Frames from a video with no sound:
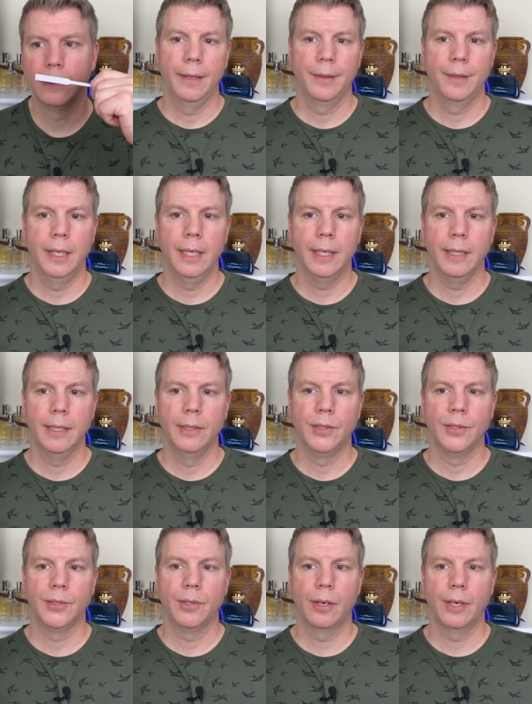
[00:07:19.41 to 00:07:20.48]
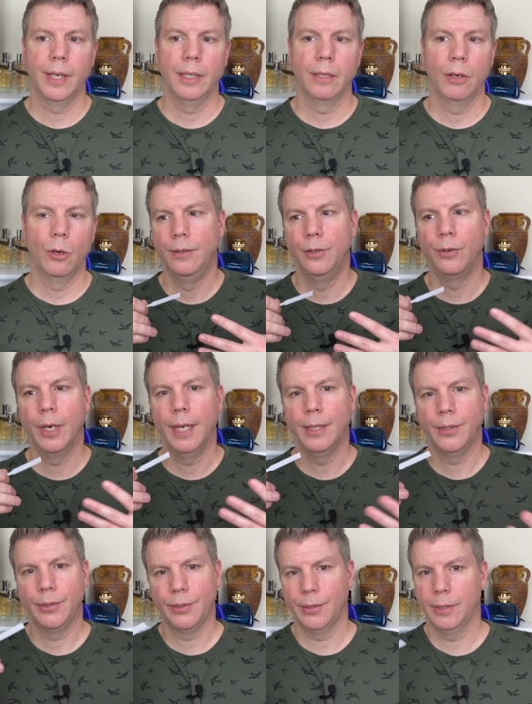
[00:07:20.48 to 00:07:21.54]
I think it's starting to
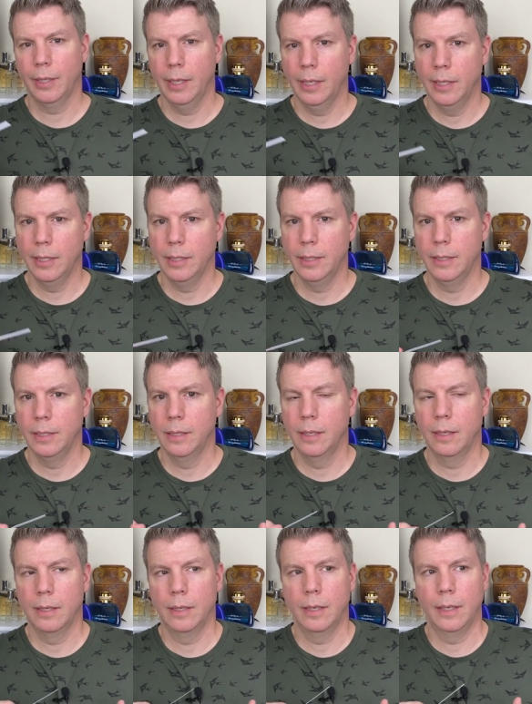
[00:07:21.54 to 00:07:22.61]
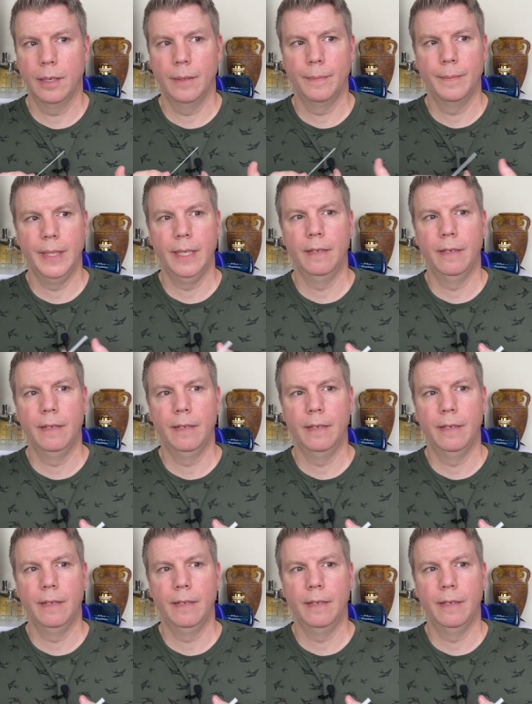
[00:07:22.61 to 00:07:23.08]
undress and um,